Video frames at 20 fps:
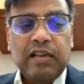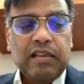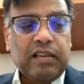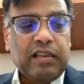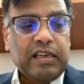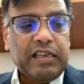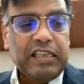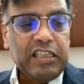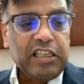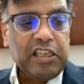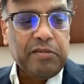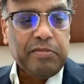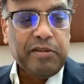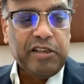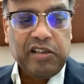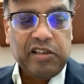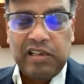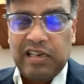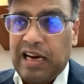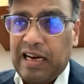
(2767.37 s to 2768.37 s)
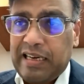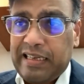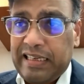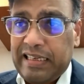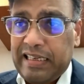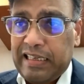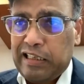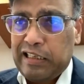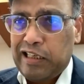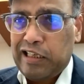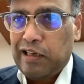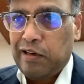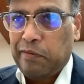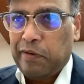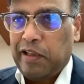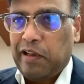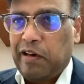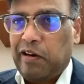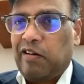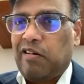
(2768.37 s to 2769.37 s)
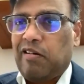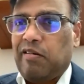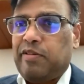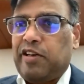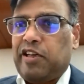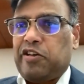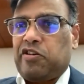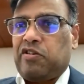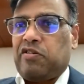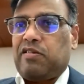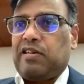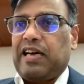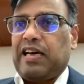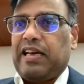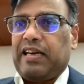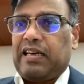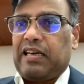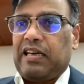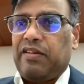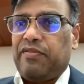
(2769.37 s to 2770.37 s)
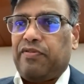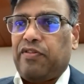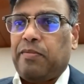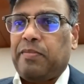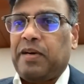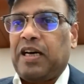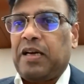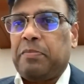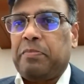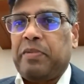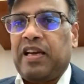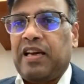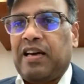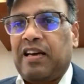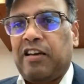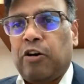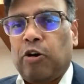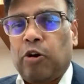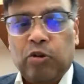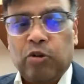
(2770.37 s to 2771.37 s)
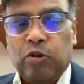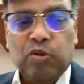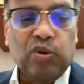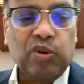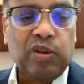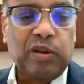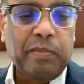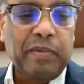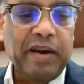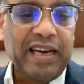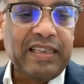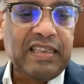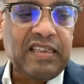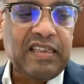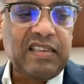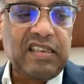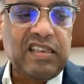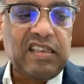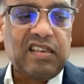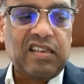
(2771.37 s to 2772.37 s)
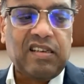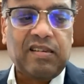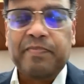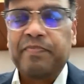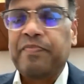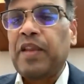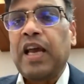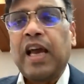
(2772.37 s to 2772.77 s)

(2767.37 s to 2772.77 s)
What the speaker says: The distribution architecture, whether it will be issued directly from RBI or through the banking system,